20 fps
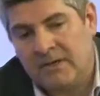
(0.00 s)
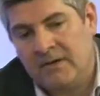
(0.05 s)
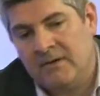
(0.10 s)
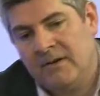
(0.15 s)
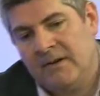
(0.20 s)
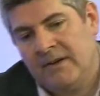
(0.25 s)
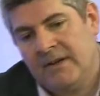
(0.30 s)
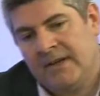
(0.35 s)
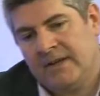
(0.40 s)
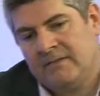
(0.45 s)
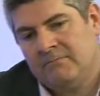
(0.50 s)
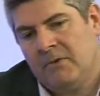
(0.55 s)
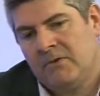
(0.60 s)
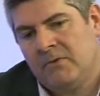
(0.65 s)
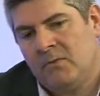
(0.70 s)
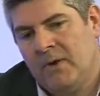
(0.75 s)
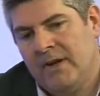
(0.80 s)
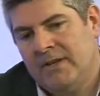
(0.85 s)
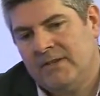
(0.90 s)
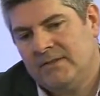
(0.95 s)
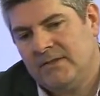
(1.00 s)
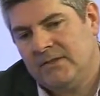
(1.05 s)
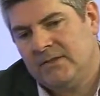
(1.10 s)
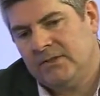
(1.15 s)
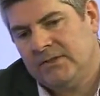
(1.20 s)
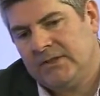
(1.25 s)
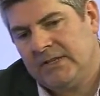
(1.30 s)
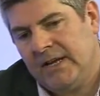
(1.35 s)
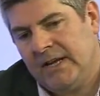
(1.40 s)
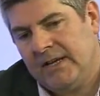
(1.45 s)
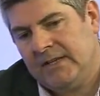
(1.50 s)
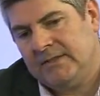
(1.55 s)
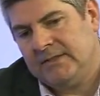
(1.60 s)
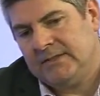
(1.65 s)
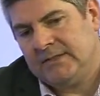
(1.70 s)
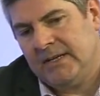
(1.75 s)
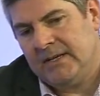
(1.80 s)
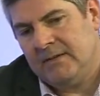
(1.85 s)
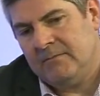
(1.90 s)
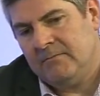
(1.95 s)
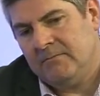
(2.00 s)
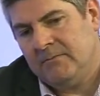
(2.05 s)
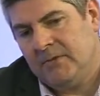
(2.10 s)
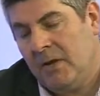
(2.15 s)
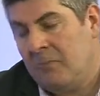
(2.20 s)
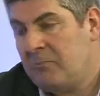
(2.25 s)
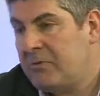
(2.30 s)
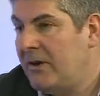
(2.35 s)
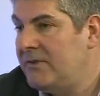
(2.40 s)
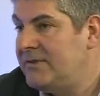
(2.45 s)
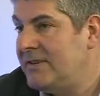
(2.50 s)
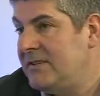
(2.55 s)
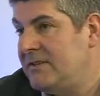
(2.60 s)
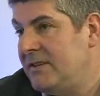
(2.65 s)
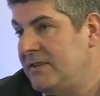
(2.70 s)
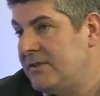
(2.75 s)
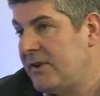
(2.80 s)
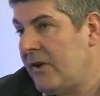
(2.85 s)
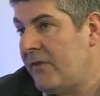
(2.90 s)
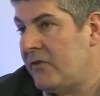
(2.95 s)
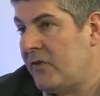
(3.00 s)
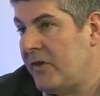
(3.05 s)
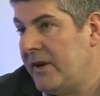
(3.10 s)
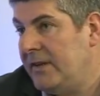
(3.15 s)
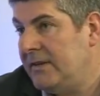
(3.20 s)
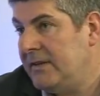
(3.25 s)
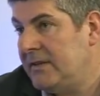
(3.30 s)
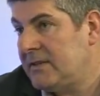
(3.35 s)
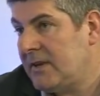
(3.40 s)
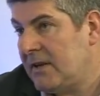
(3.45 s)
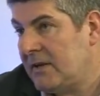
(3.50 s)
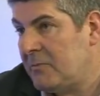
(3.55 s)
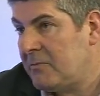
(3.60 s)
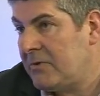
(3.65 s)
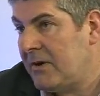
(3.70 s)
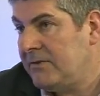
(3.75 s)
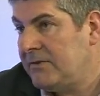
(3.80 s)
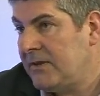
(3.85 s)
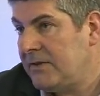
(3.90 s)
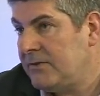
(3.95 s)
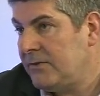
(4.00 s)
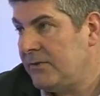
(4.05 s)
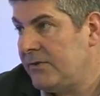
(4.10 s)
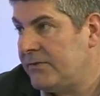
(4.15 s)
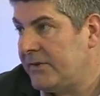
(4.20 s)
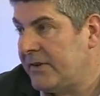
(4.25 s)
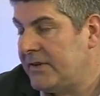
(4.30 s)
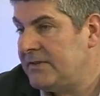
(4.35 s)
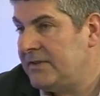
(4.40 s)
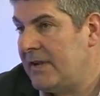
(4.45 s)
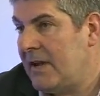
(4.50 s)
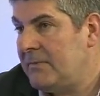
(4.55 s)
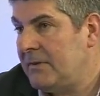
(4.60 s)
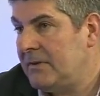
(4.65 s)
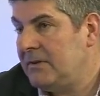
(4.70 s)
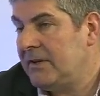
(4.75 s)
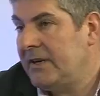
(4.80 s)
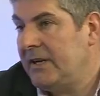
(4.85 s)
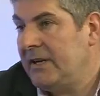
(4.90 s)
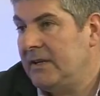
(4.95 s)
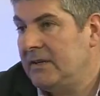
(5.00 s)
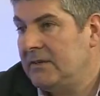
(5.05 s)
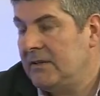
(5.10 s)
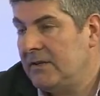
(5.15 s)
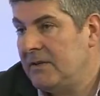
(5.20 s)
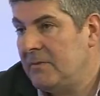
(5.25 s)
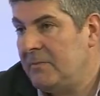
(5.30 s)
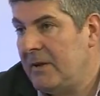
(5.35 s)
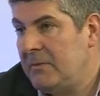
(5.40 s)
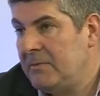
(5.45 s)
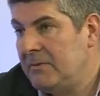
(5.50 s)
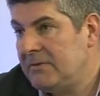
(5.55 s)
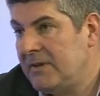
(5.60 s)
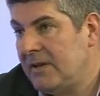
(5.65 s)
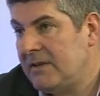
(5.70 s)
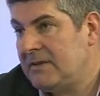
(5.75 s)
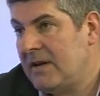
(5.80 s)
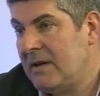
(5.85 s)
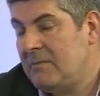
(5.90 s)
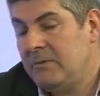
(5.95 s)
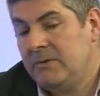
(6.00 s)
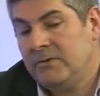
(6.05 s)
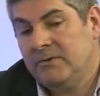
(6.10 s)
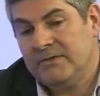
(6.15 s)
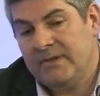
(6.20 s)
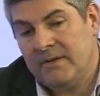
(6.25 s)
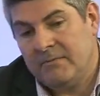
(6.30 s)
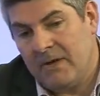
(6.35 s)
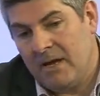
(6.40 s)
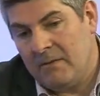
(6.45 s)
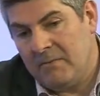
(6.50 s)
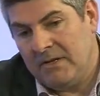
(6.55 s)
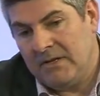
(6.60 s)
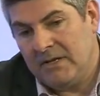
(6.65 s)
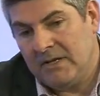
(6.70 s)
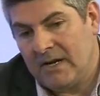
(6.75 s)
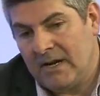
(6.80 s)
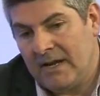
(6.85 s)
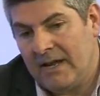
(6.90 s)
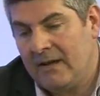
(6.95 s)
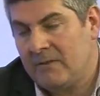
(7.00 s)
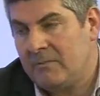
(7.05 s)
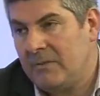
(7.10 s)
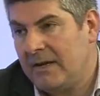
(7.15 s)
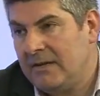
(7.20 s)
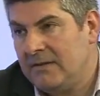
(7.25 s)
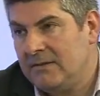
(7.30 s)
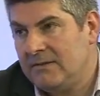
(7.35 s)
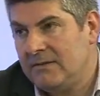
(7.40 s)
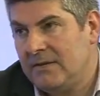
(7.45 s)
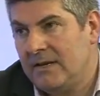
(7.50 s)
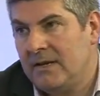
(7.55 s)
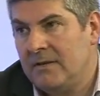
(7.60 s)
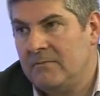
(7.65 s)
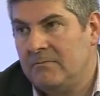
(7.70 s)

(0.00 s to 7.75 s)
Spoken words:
of, I guess, modern ways to look at process discovery, this kind of process authoring step, and looking at other people's examples, then maybe the cloud-based